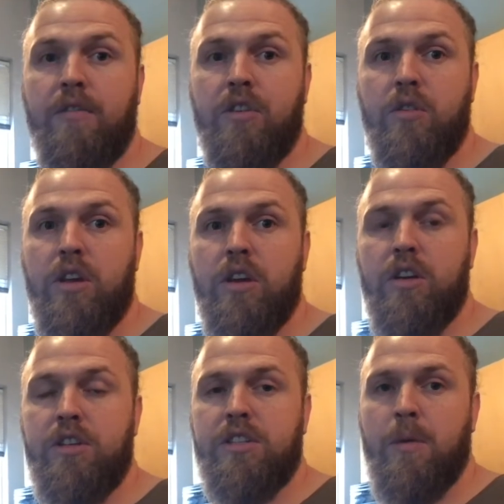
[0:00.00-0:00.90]
for you here
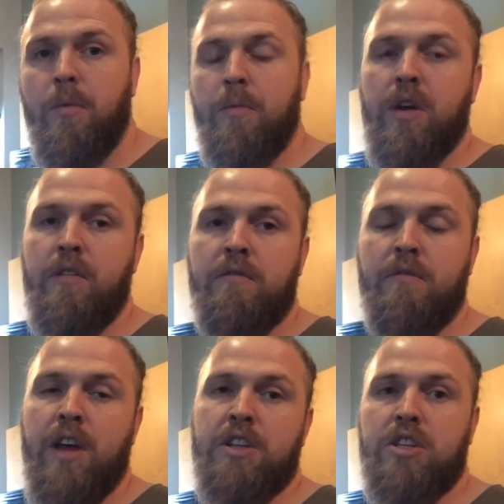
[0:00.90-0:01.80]
is some of my
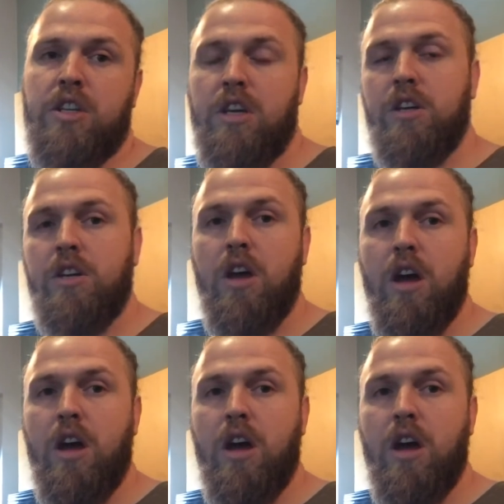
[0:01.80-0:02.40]
veggie and